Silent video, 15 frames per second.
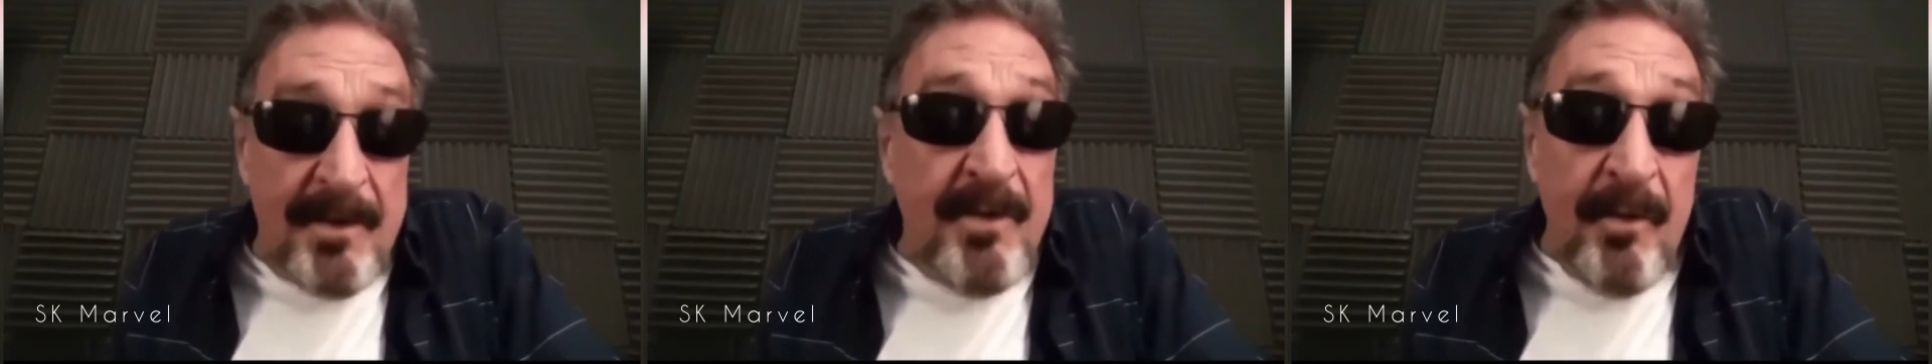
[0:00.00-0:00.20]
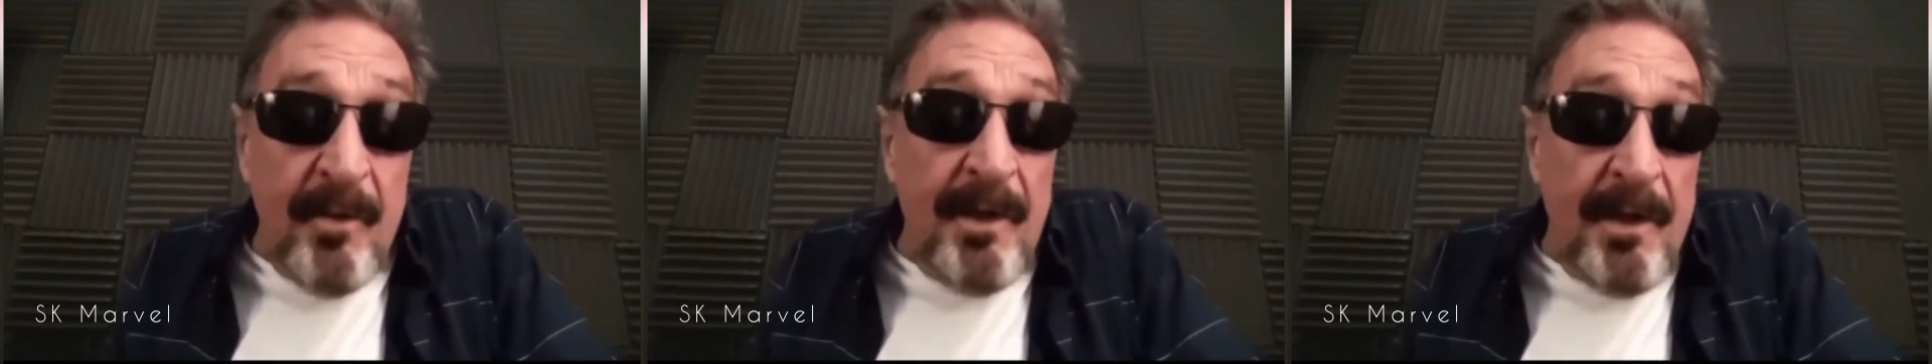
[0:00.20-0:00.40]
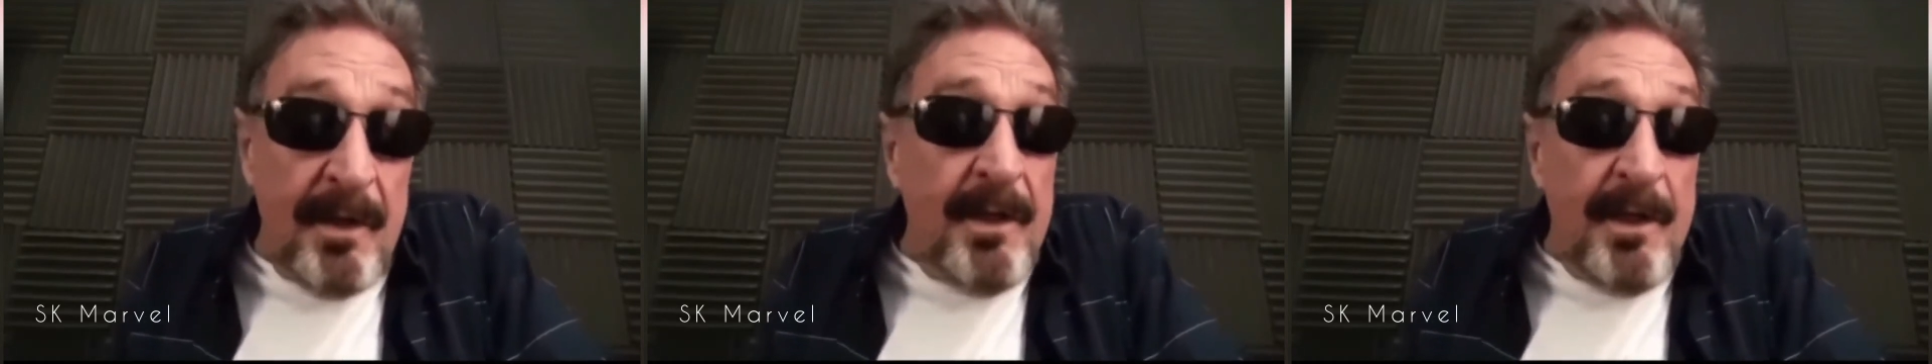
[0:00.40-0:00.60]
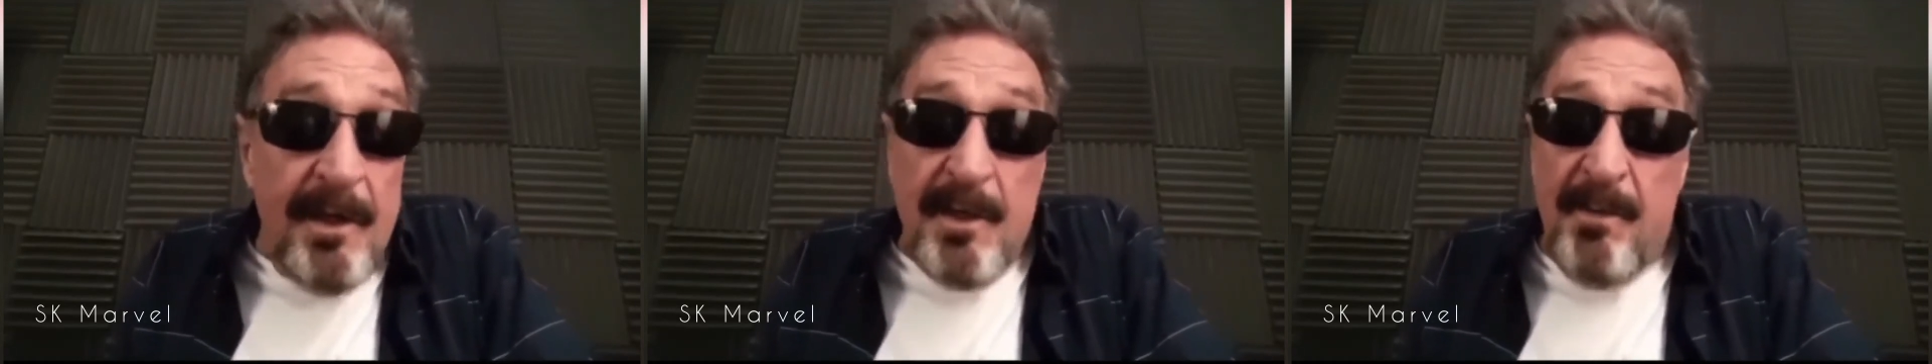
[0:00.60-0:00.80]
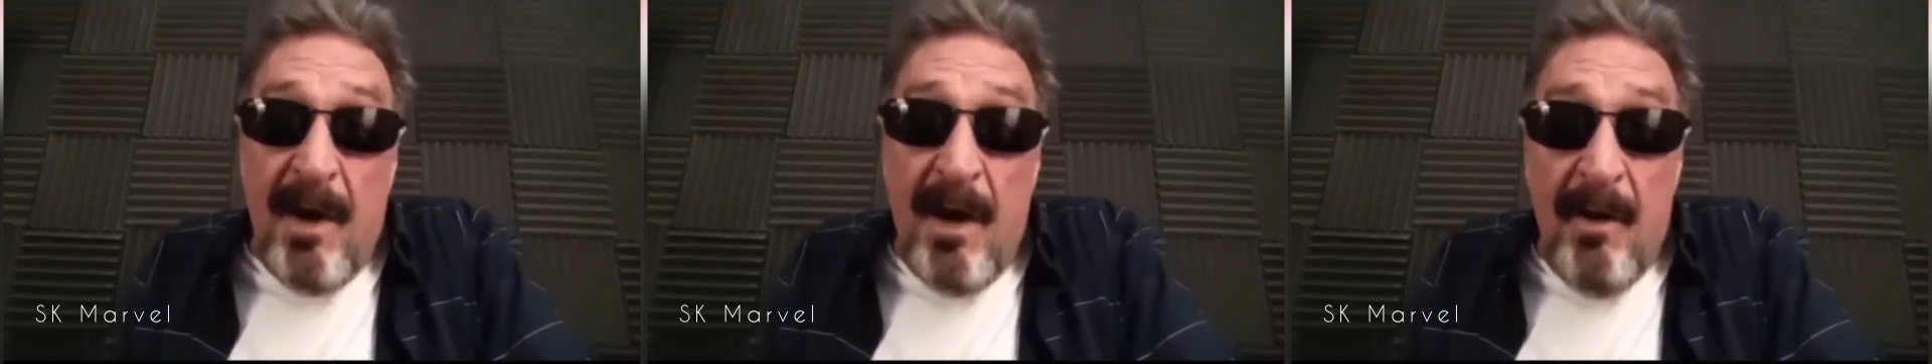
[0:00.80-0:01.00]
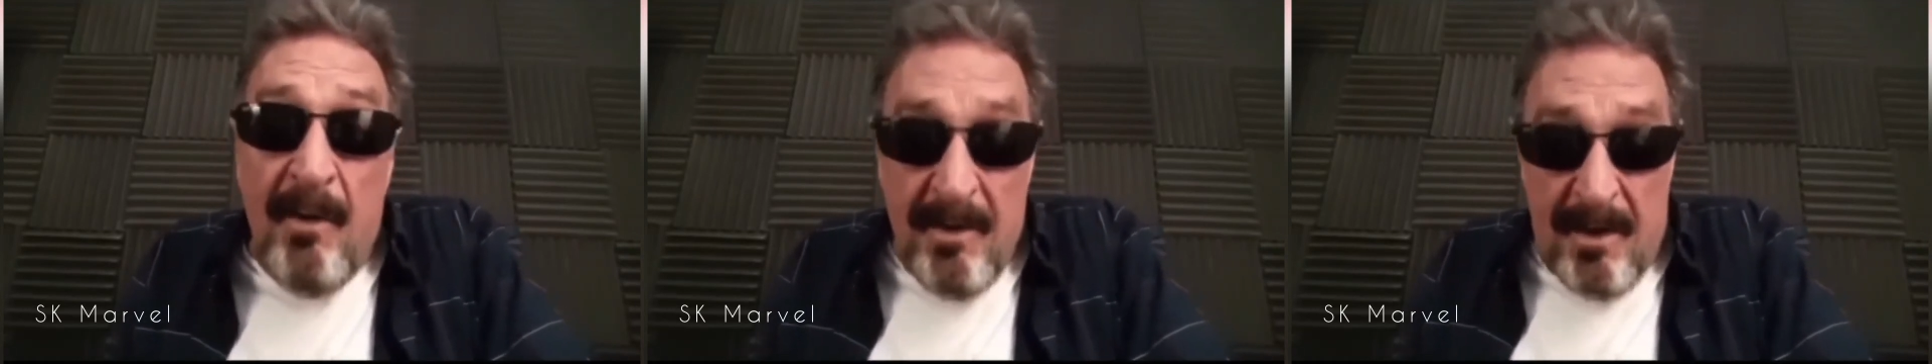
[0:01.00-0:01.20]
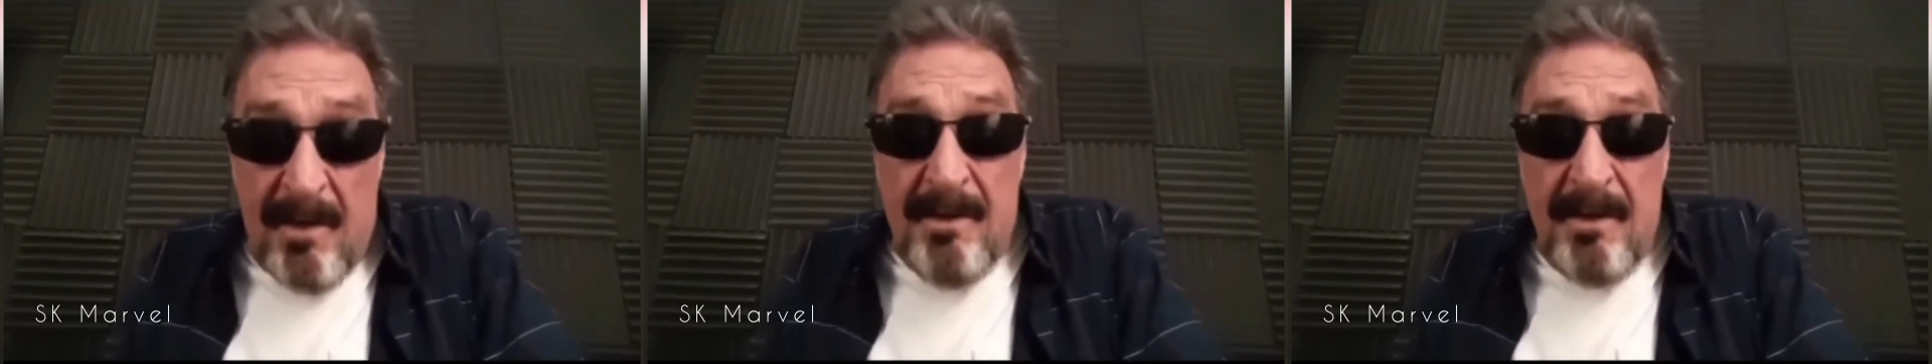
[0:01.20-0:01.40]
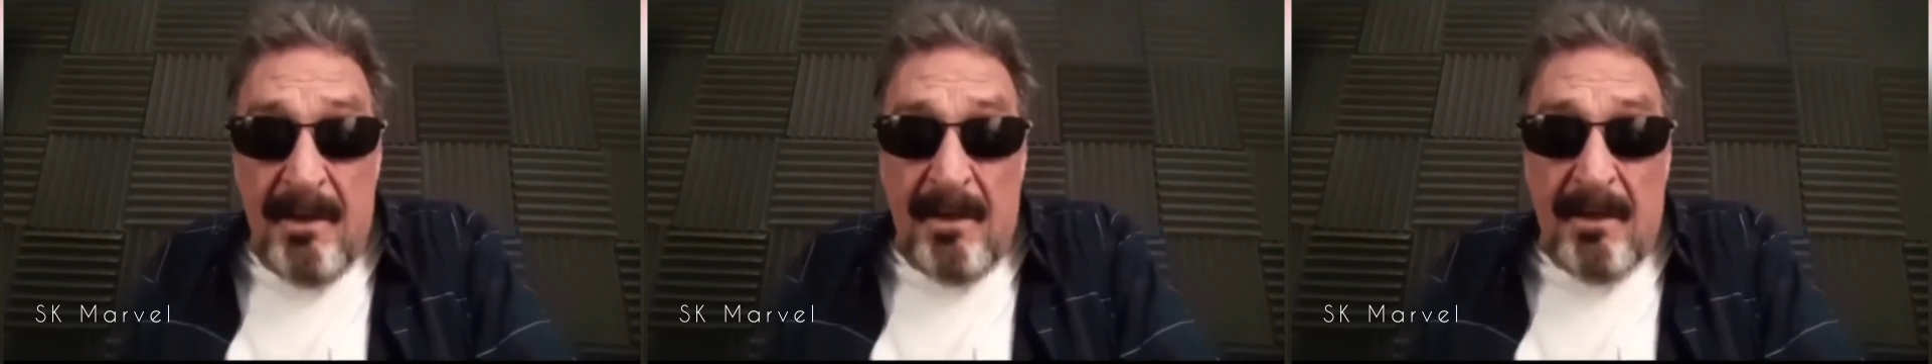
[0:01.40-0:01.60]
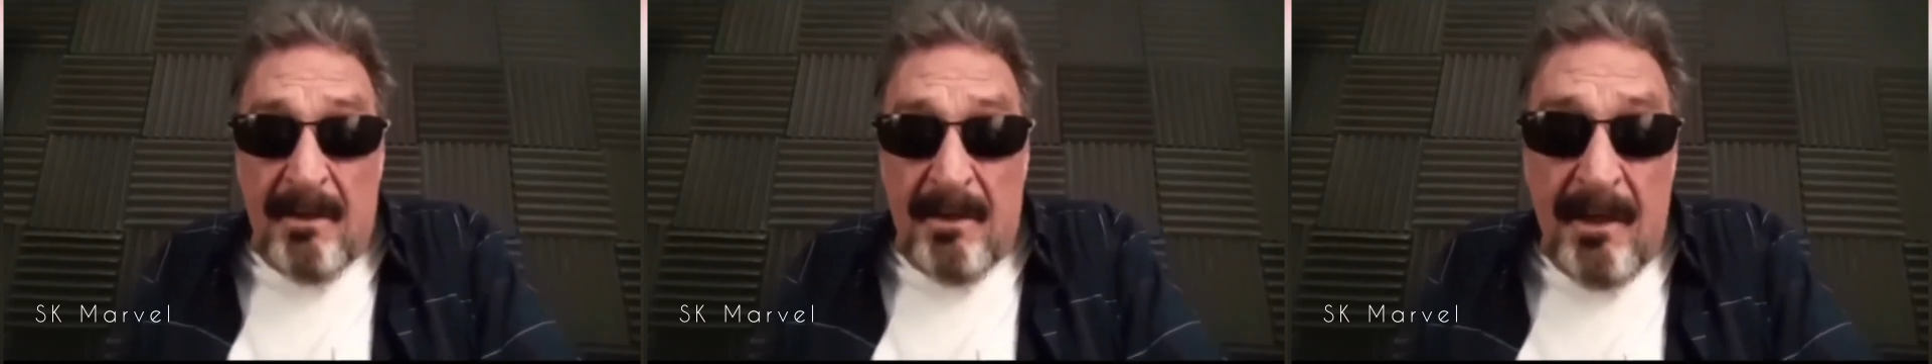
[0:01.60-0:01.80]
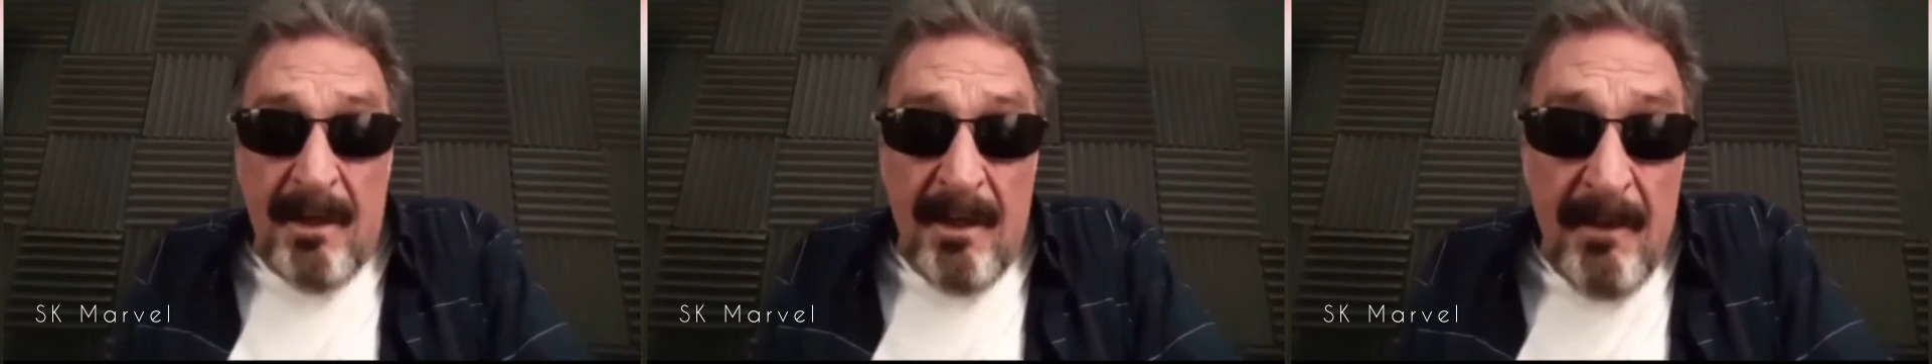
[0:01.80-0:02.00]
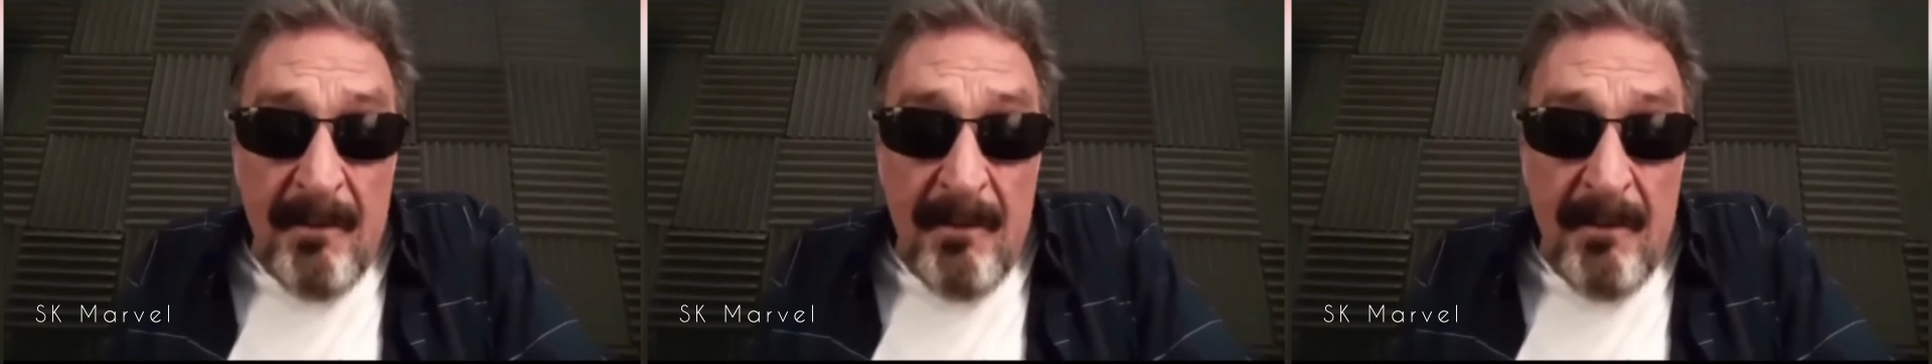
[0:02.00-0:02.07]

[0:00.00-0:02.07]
certainly needs power, doesn't it?